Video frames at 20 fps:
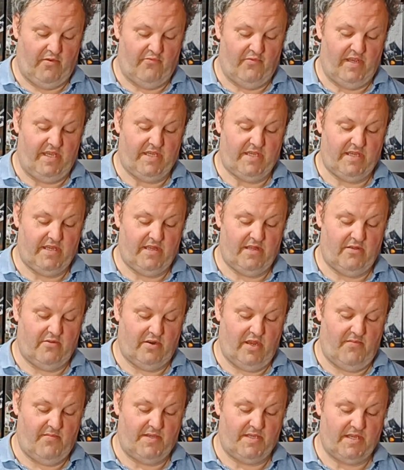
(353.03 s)
retail
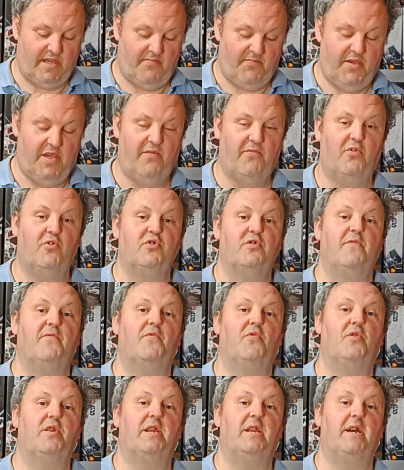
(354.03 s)
or MSRP of
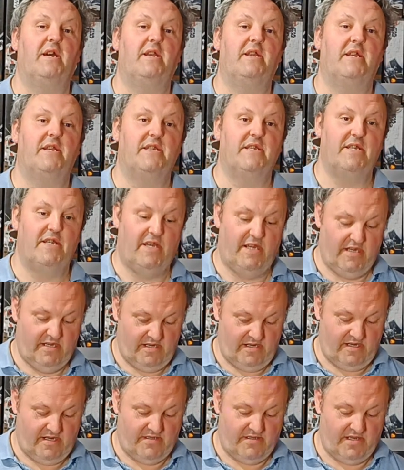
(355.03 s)

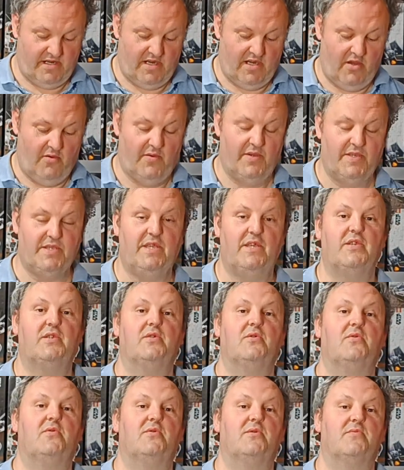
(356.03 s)
149.99, and the lowest it
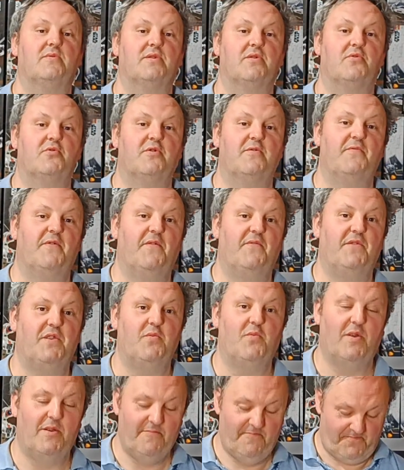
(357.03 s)
sold was
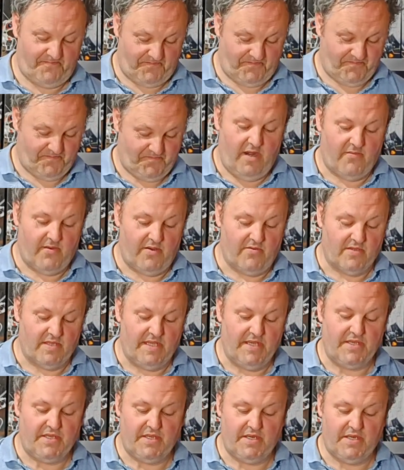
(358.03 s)
151. Anyway, it was
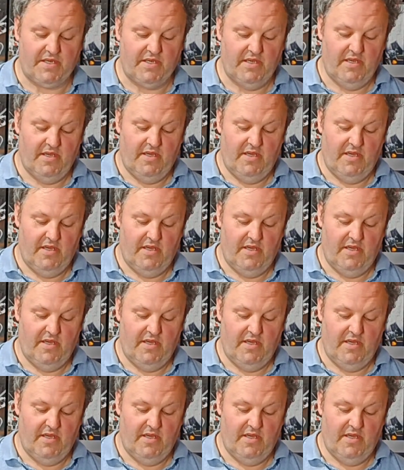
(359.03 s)
listed